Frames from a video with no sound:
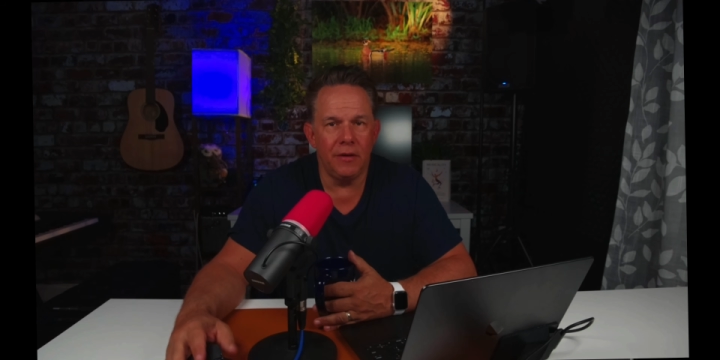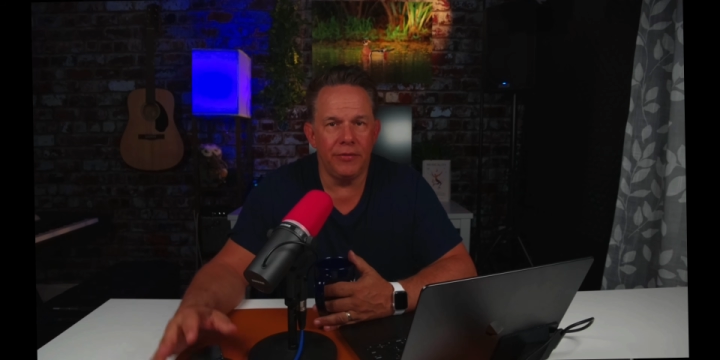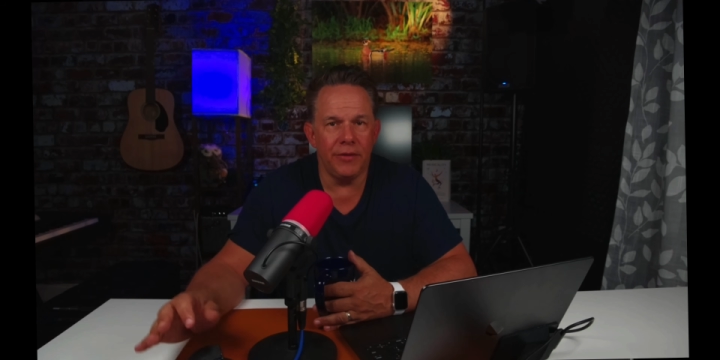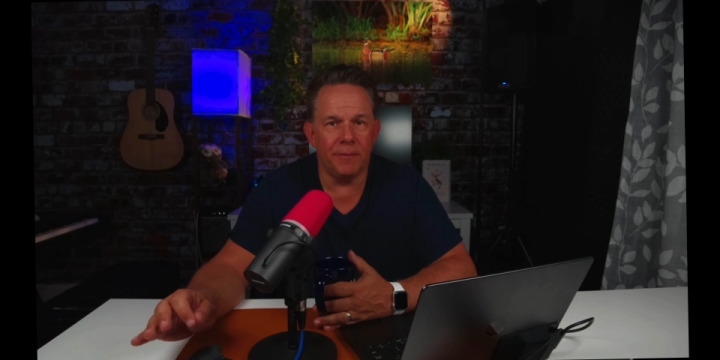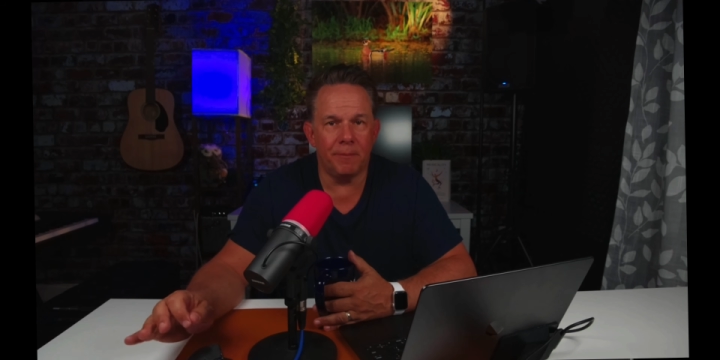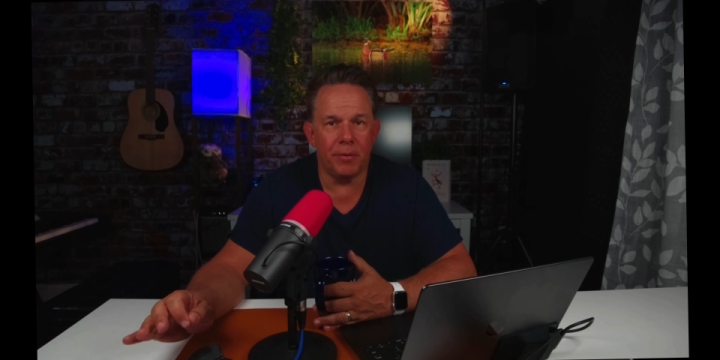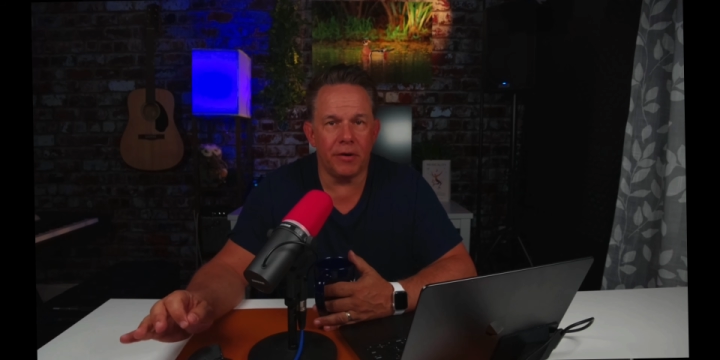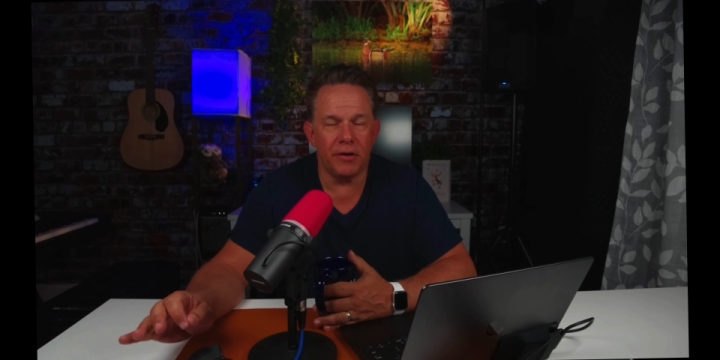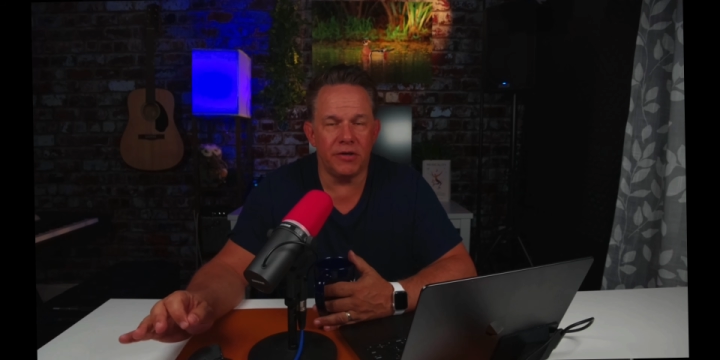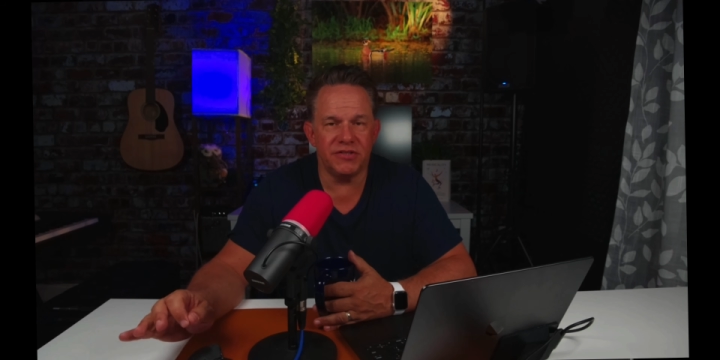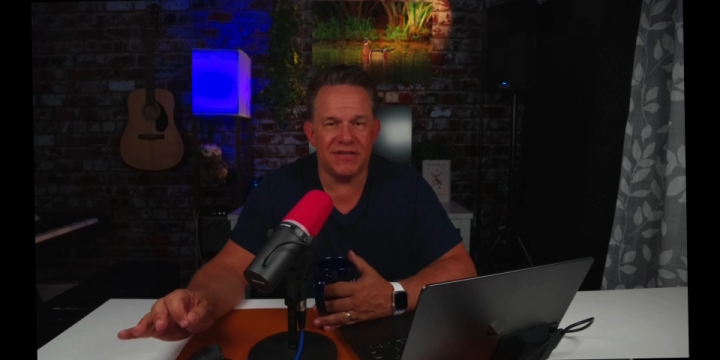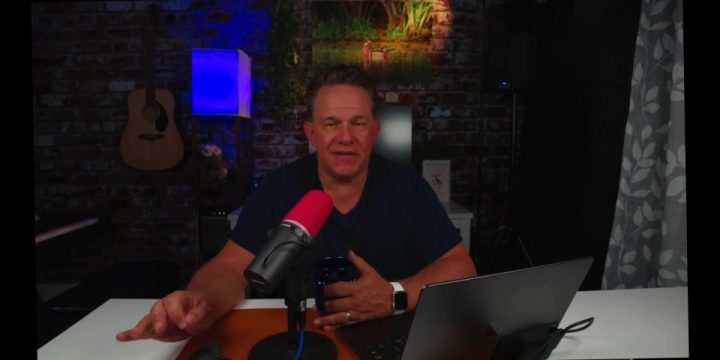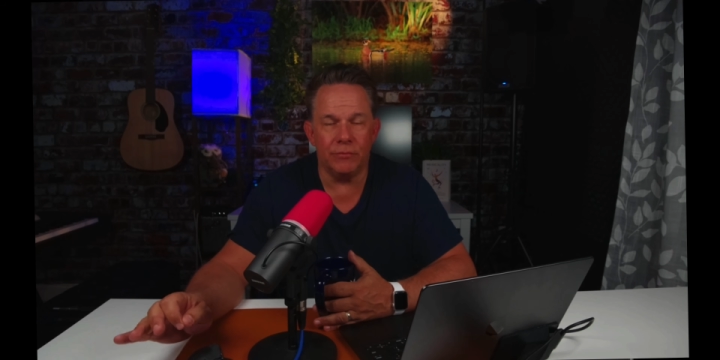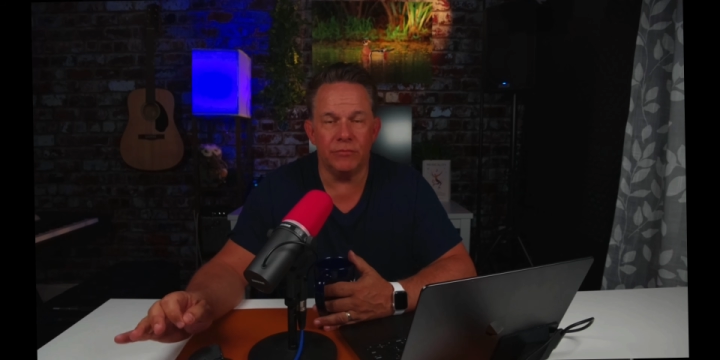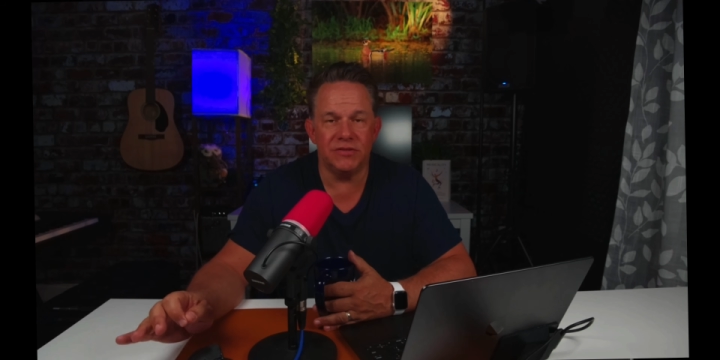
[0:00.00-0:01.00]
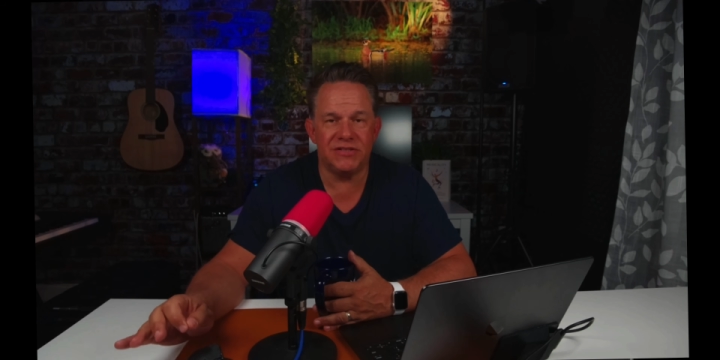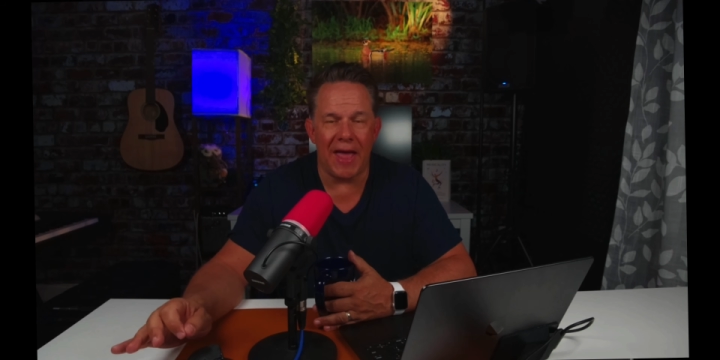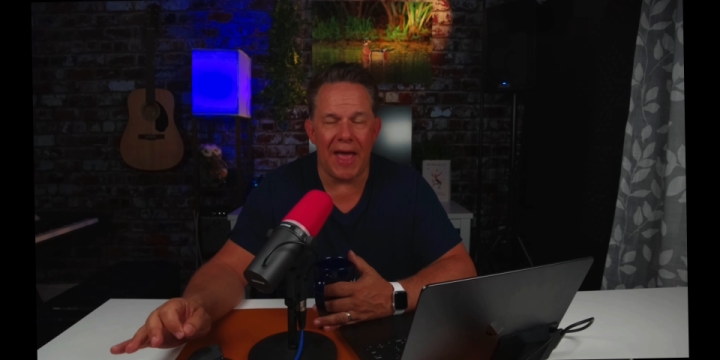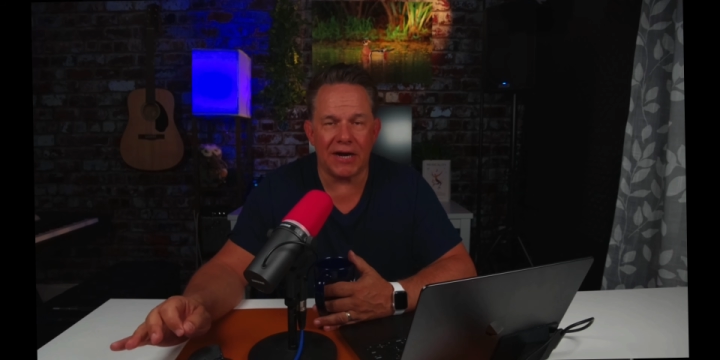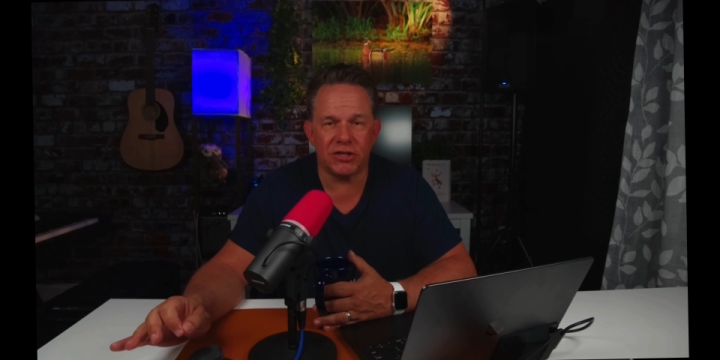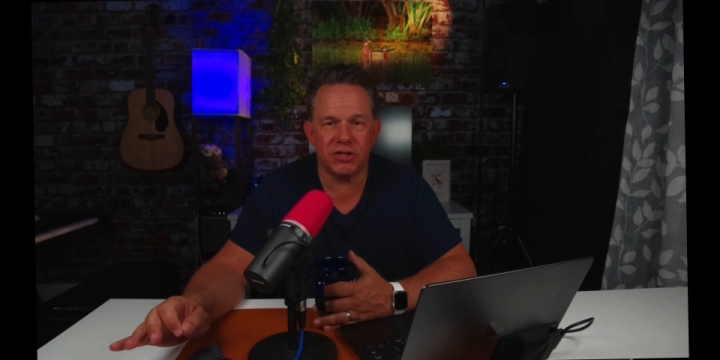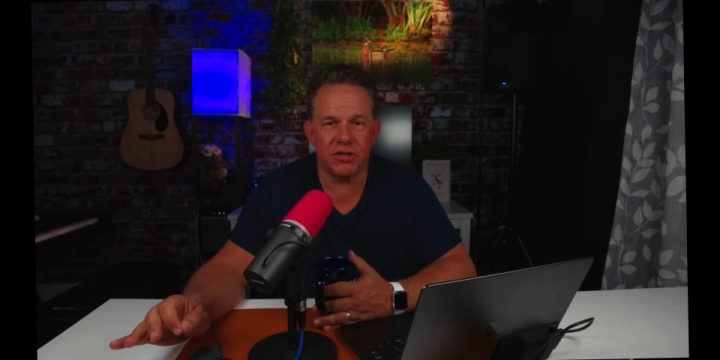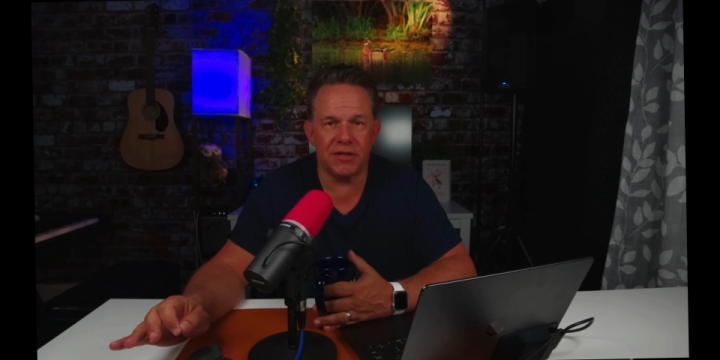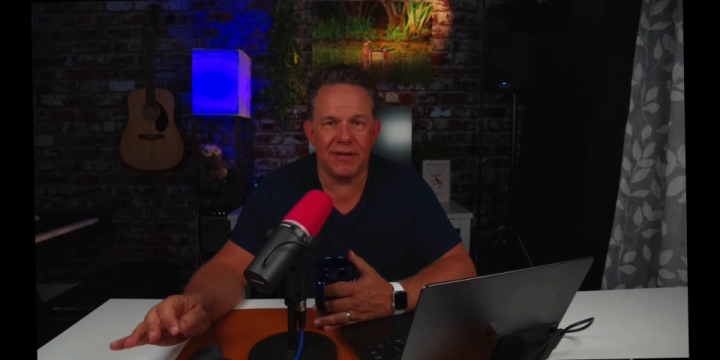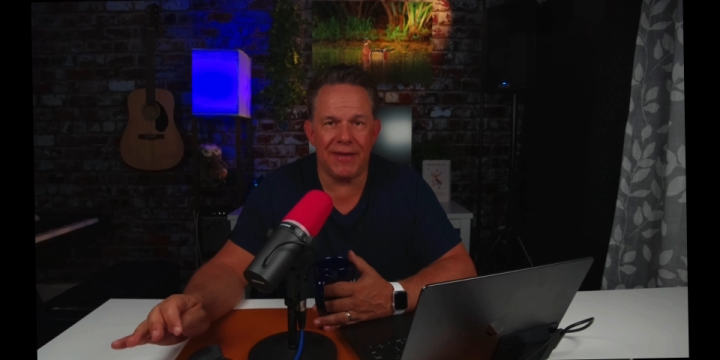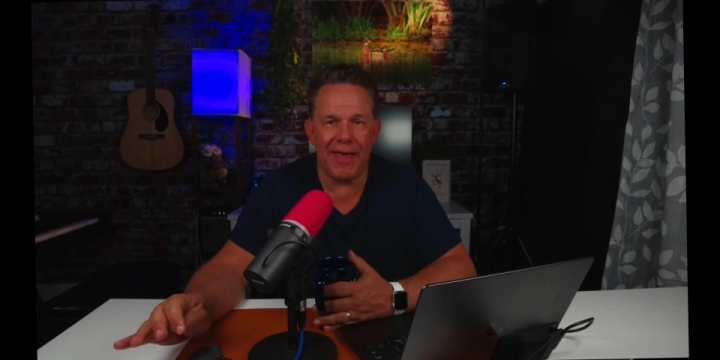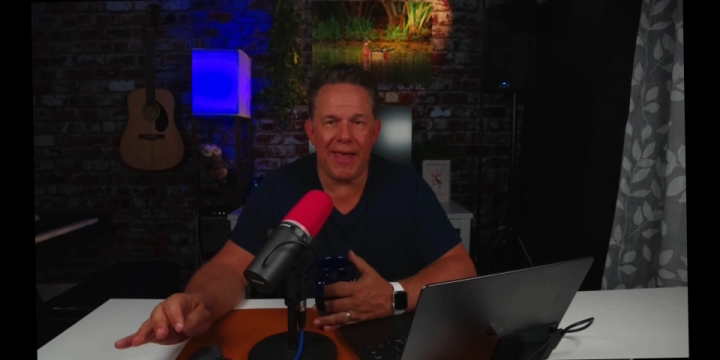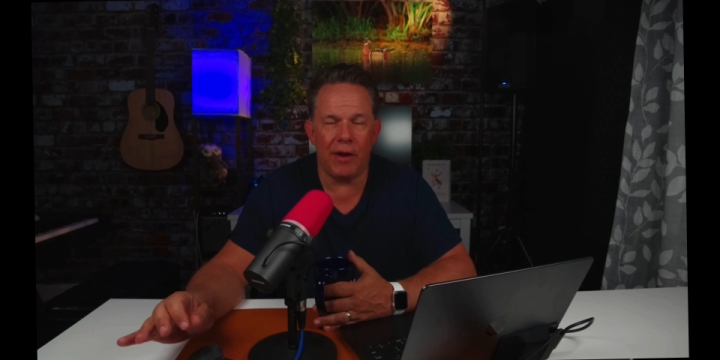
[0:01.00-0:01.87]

the birds, it was actually